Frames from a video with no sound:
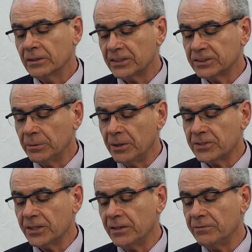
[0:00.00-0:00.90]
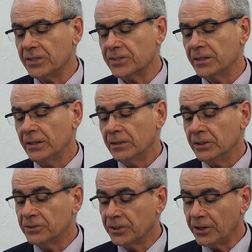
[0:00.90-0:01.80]
customer service,
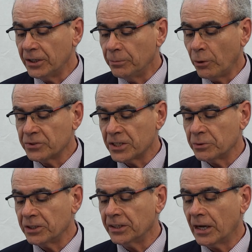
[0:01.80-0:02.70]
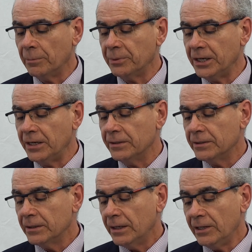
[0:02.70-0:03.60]
internal process within the company,
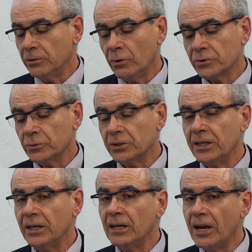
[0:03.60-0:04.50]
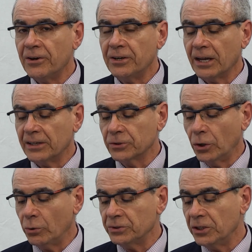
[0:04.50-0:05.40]
and also the learning and
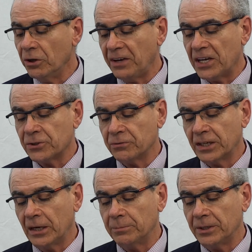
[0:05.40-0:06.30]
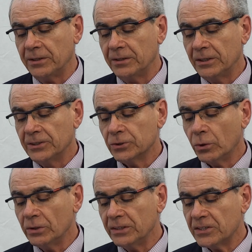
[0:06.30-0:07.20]
growth, the innovation of the company.
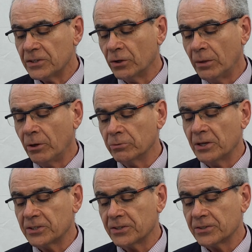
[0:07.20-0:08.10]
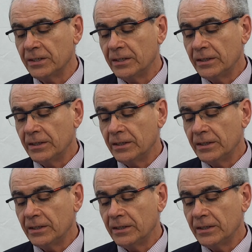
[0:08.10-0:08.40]
So this is all about measures.